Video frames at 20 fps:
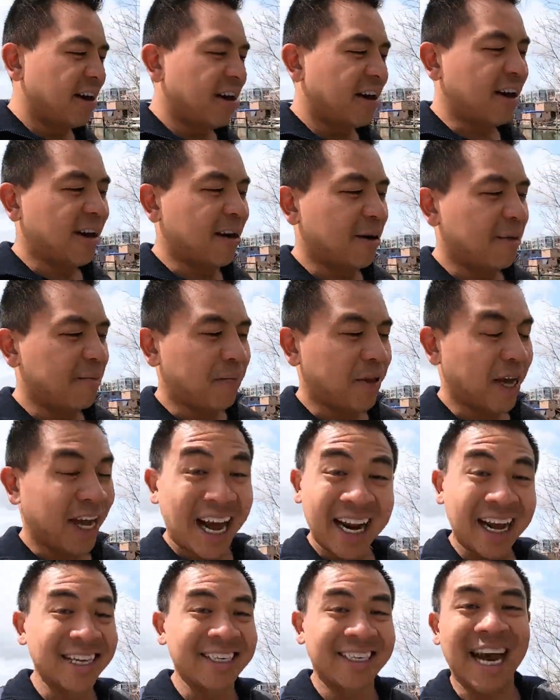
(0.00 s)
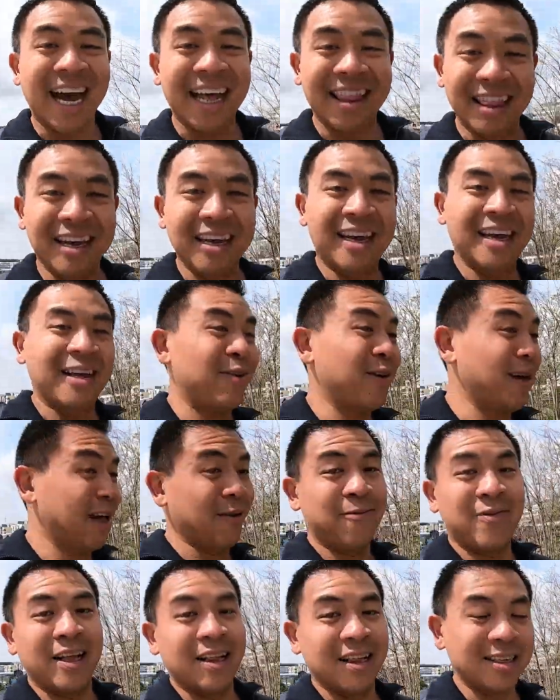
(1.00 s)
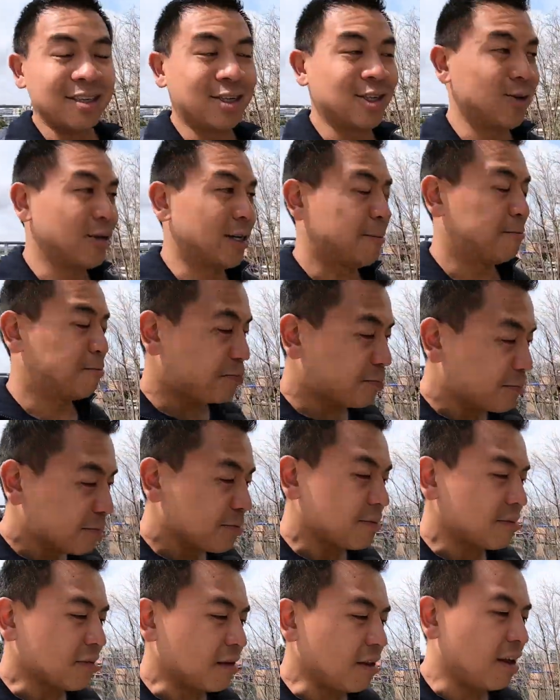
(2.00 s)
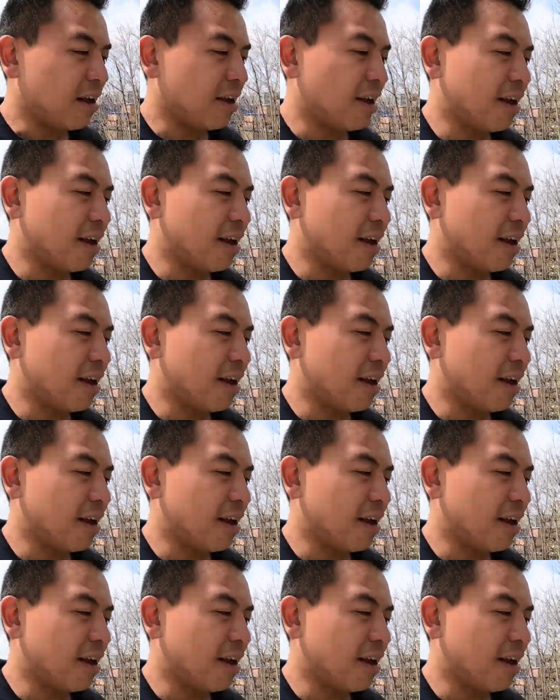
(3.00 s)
um, I kind of just got lucky, kind of fell into it.